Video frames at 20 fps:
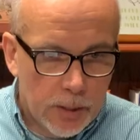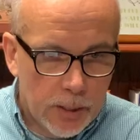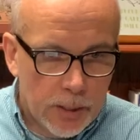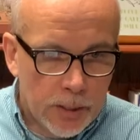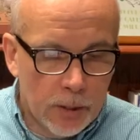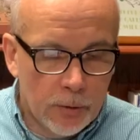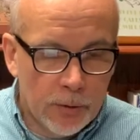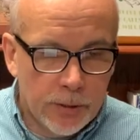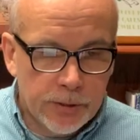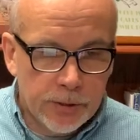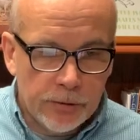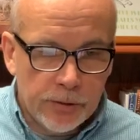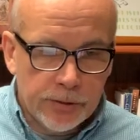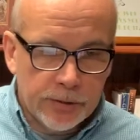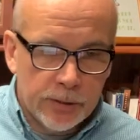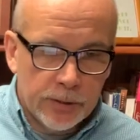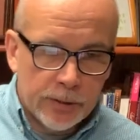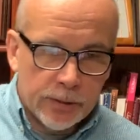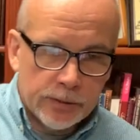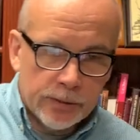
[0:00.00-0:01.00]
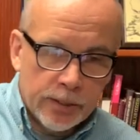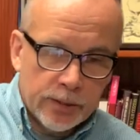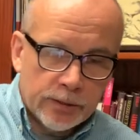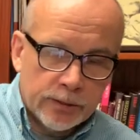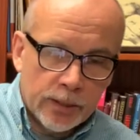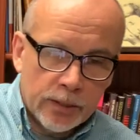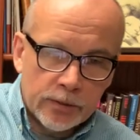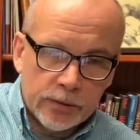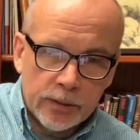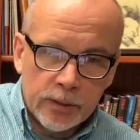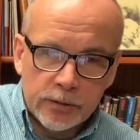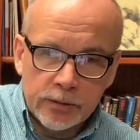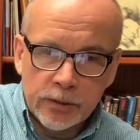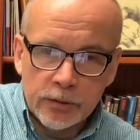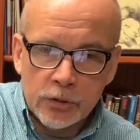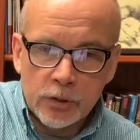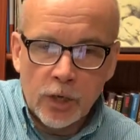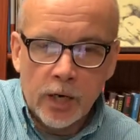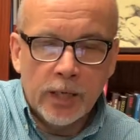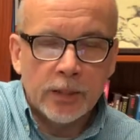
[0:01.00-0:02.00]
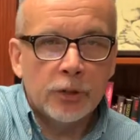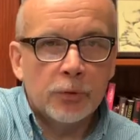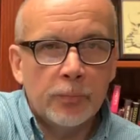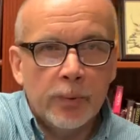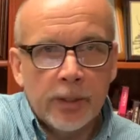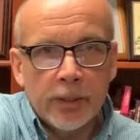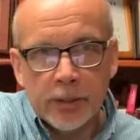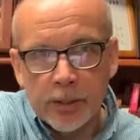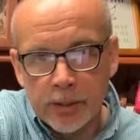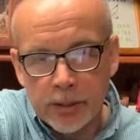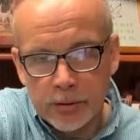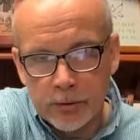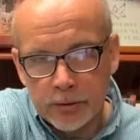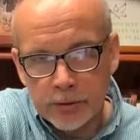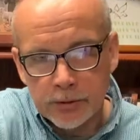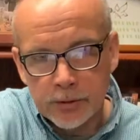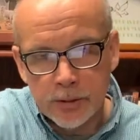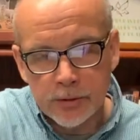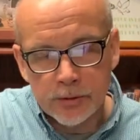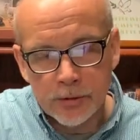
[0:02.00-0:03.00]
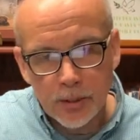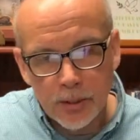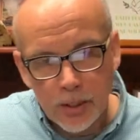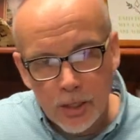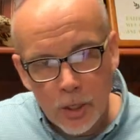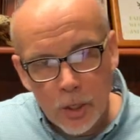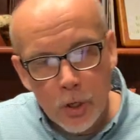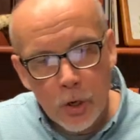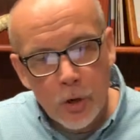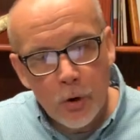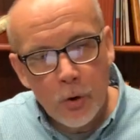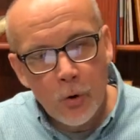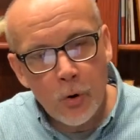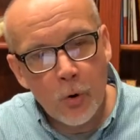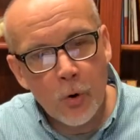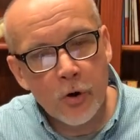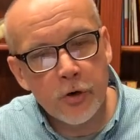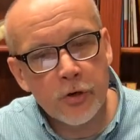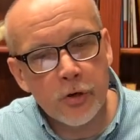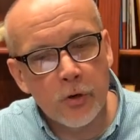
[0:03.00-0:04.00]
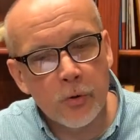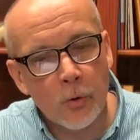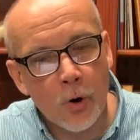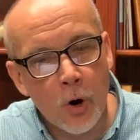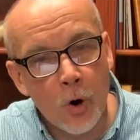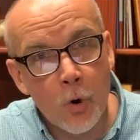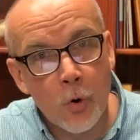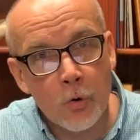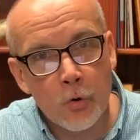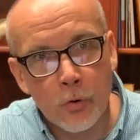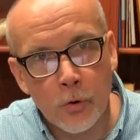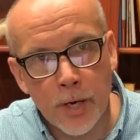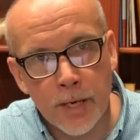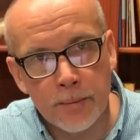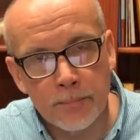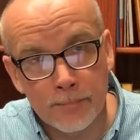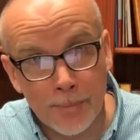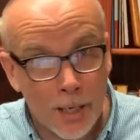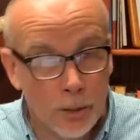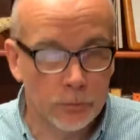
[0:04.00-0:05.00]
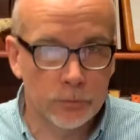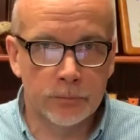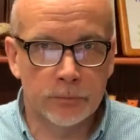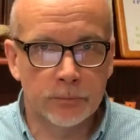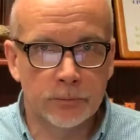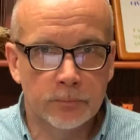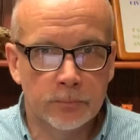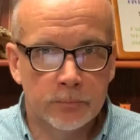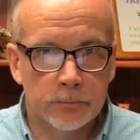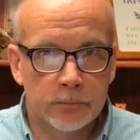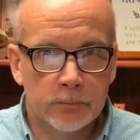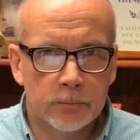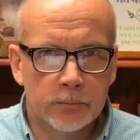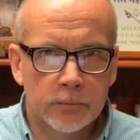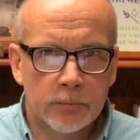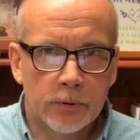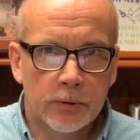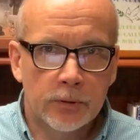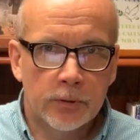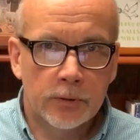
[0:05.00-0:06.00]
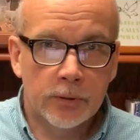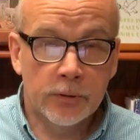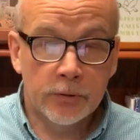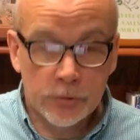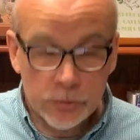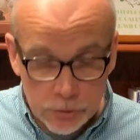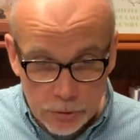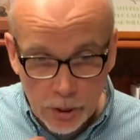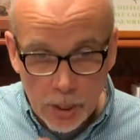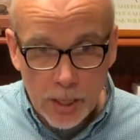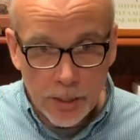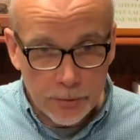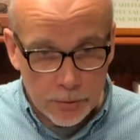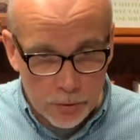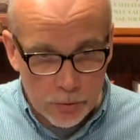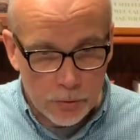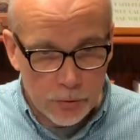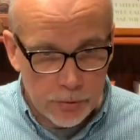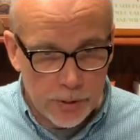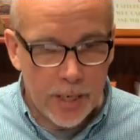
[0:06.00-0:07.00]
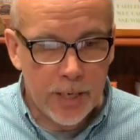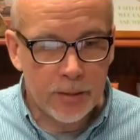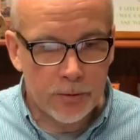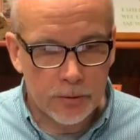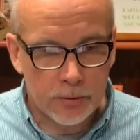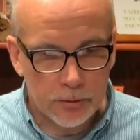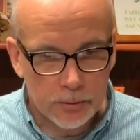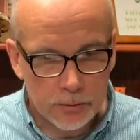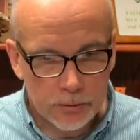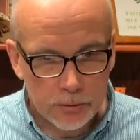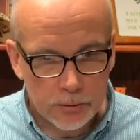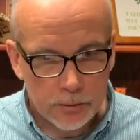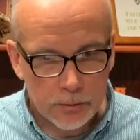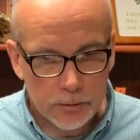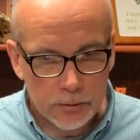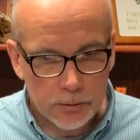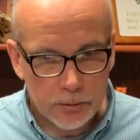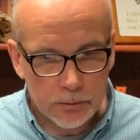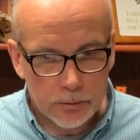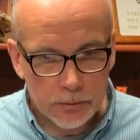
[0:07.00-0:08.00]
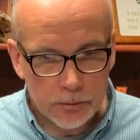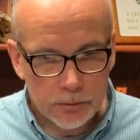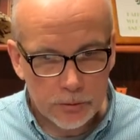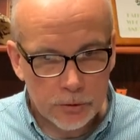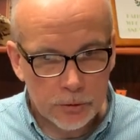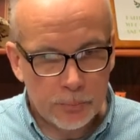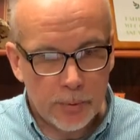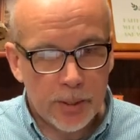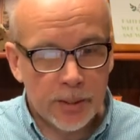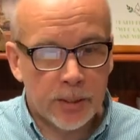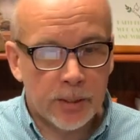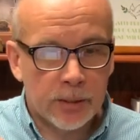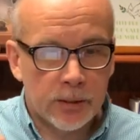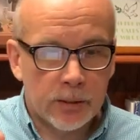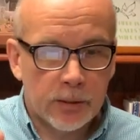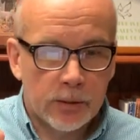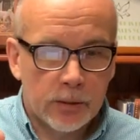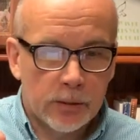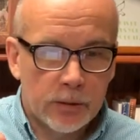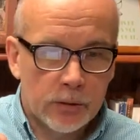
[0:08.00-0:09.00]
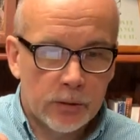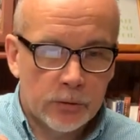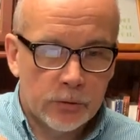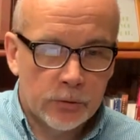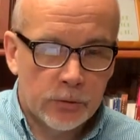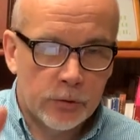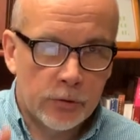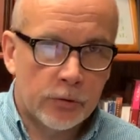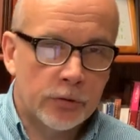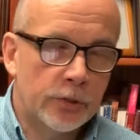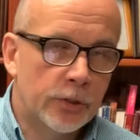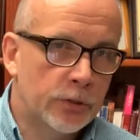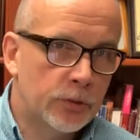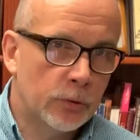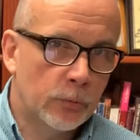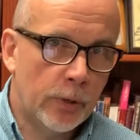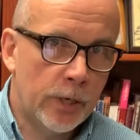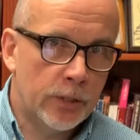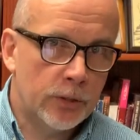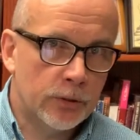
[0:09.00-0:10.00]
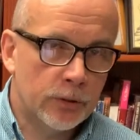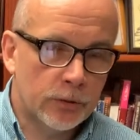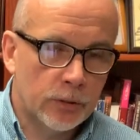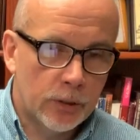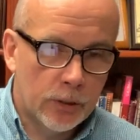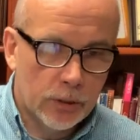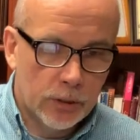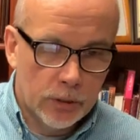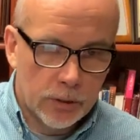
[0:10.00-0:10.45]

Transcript: You know, it's interesting because he says this. It's God speaking here. It says, who are you, O great mountain? This is God, the creator, speaking to your situation.